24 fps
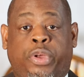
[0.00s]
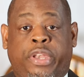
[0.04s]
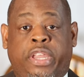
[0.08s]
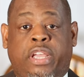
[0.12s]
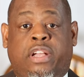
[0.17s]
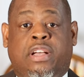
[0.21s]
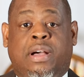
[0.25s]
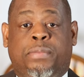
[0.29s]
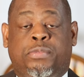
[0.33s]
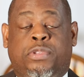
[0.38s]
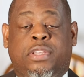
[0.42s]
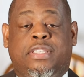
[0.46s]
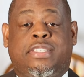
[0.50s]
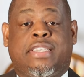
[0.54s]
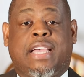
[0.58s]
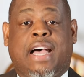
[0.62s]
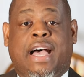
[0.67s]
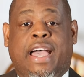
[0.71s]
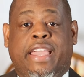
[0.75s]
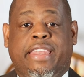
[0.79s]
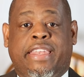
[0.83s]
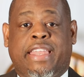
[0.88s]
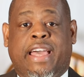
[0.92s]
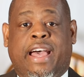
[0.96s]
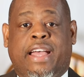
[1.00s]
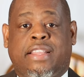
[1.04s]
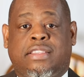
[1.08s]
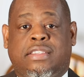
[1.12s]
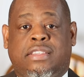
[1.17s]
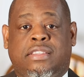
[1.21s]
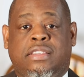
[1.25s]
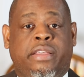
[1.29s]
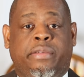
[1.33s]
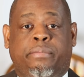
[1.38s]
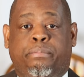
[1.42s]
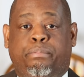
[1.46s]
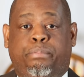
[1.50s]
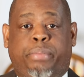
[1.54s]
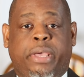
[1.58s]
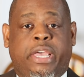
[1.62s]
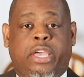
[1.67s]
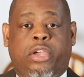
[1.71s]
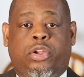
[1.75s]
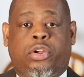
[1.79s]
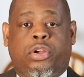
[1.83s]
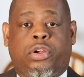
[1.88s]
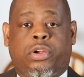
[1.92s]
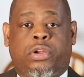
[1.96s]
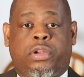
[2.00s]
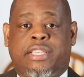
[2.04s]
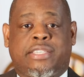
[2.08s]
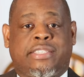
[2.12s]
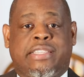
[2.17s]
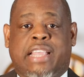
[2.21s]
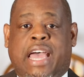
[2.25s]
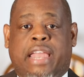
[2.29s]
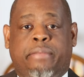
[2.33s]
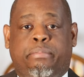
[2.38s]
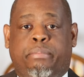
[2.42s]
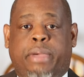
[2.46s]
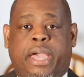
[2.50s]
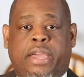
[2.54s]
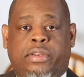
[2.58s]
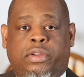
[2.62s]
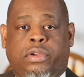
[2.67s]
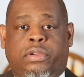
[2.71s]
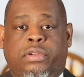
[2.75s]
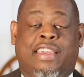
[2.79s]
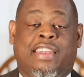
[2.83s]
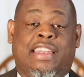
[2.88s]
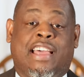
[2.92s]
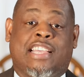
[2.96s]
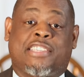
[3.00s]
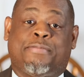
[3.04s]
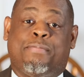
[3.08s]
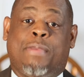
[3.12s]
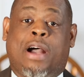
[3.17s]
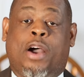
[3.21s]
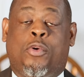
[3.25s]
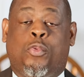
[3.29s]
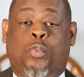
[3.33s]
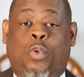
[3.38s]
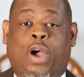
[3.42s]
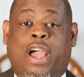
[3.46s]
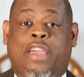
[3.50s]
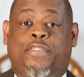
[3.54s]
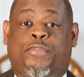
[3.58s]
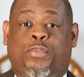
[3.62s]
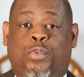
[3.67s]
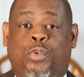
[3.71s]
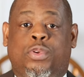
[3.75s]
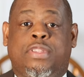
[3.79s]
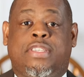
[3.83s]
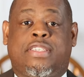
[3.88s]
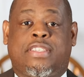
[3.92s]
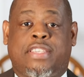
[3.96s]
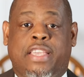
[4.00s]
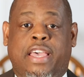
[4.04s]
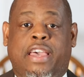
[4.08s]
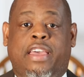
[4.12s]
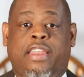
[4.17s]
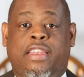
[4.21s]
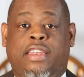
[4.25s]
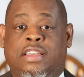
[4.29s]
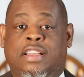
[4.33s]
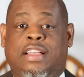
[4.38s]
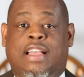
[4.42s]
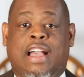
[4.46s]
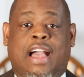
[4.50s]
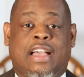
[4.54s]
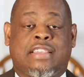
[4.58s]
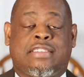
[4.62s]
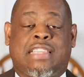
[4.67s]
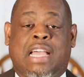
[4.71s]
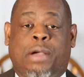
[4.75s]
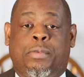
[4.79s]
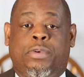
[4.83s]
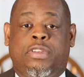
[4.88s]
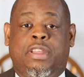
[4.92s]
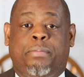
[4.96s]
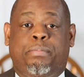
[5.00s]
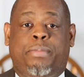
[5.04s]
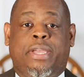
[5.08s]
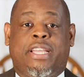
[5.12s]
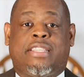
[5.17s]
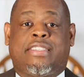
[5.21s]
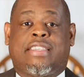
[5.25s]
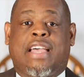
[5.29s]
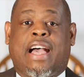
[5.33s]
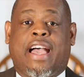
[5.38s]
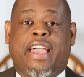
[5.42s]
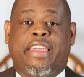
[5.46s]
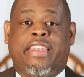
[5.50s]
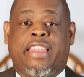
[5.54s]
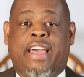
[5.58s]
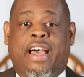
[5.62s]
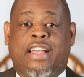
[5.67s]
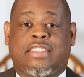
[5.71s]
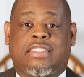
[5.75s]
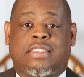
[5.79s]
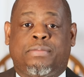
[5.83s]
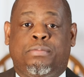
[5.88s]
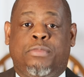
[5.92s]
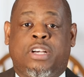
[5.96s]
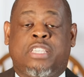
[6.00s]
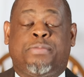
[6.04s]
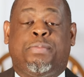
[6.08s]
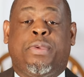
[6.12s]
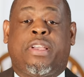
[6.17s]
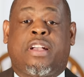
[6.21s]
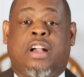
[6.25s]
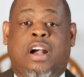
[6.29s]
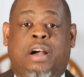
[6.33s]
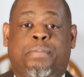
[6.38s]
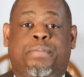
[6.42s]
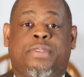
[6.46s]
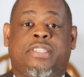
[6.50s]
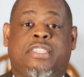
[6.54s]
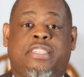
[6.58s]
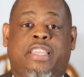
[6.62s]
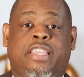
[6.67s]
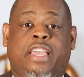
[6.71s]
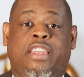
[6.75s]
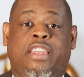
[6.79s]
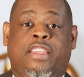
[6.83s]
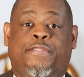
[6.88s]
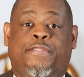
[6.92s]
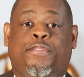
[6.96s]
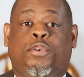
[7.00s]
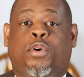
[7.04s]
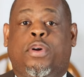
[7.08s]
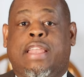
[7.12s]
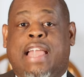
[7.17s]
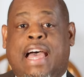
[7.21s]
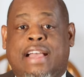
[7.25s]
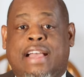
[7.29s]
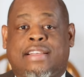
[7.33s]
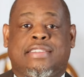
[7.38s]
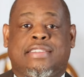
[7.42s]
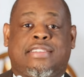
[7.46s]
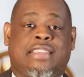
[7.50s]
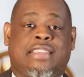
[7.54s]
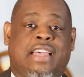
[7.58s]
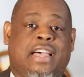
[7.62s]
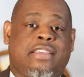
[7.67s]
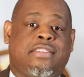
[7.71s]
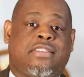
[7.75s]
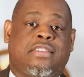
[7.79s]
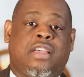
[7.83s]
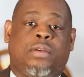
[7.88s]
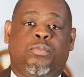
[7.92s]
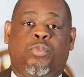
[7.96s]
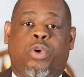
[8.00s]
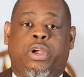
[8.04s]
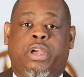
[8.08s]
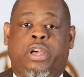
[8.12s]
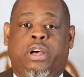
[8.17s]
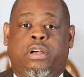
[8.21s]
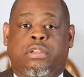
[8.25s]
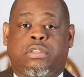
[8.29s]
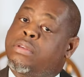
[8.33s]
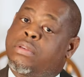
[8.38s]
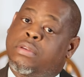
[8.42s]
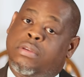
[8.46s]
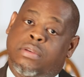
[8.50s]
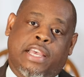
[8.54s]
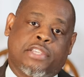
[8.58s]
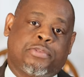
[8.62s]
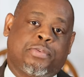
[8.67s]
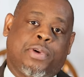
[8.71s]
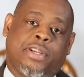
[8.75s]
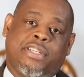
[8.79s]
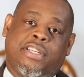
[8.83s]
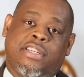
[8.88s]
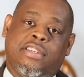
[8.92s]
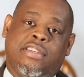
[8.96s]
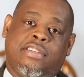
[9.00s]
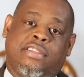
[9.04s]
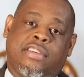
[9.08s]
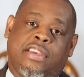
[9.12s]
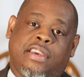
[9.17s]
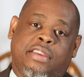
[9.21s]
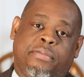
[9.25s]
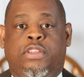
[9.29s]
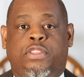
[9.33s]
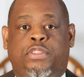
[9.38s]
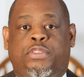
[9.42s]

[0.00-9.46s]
When it comes to tie knots, bigger is not better. And as my wife once said, the guys that wear the big tie knots must be compensating for a lack of size somewhere else. That's what she said.